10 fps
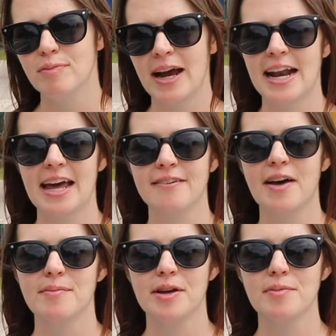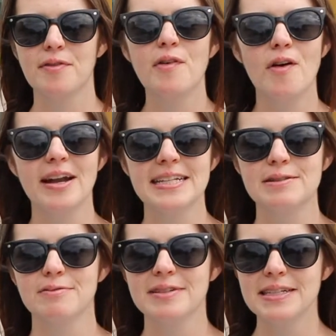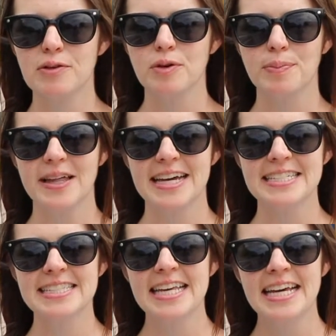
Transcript: Bryan and I have come here before, and it's a really cool place.